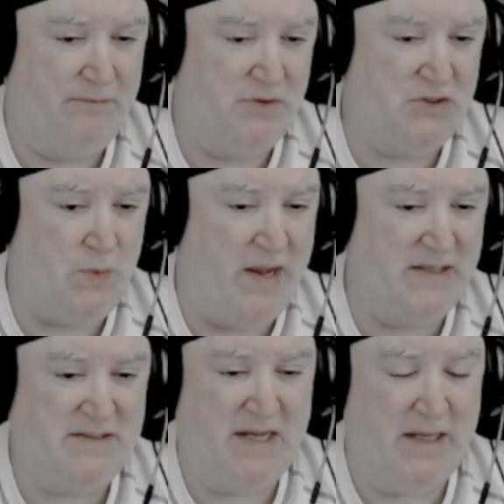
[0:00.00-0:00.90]
which is why I
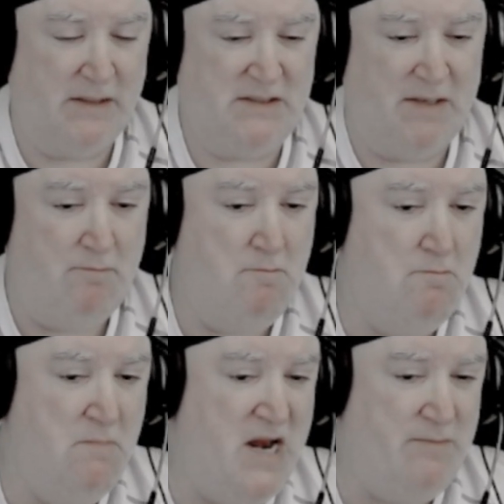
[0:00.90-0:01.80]
say it's a
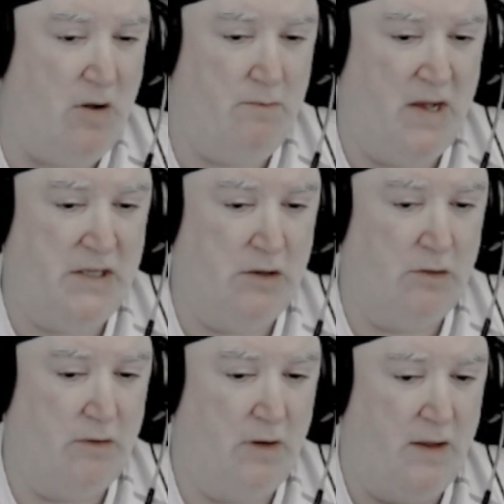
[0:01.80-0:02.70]
minimum a
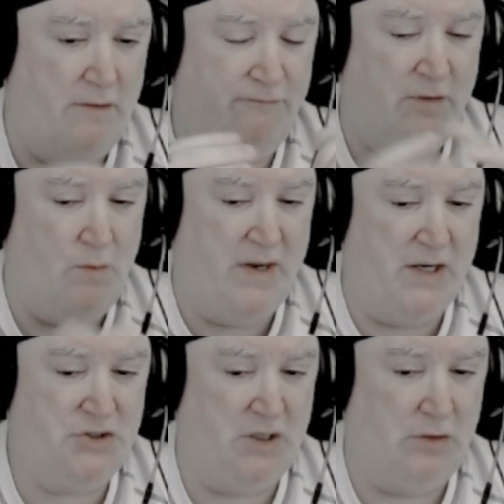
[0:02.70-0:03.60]
year from when
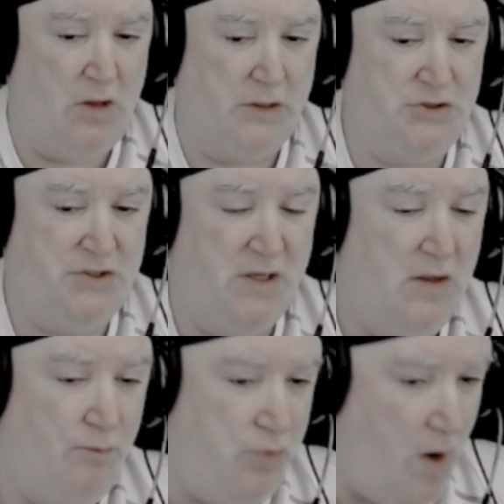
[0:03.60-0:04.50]
it should have launched.
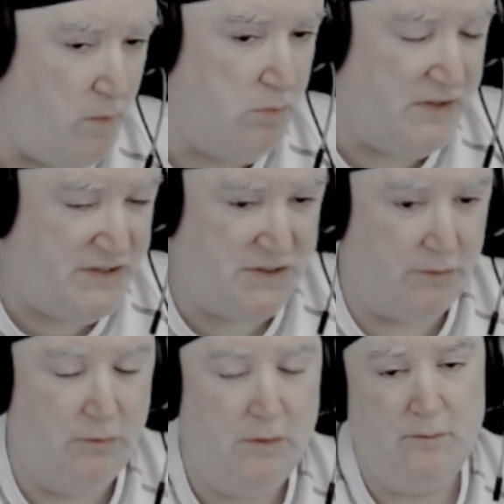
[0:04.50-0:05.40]
Probably 2.